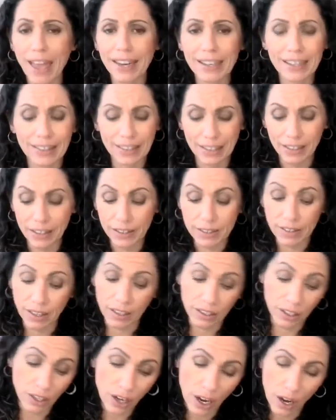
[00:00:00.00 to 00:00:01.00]
anything, he's
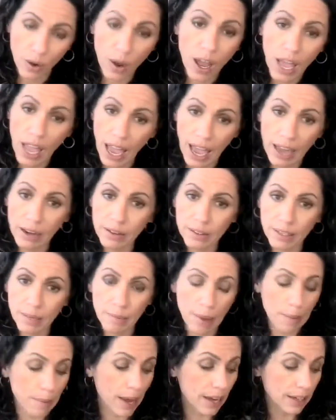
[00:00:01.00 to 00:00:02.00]
like, you know, I don't
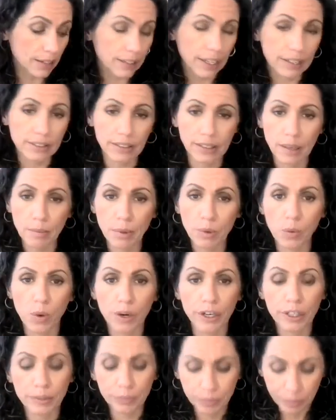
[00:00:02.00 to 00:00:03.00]
think my body liked the lemon water.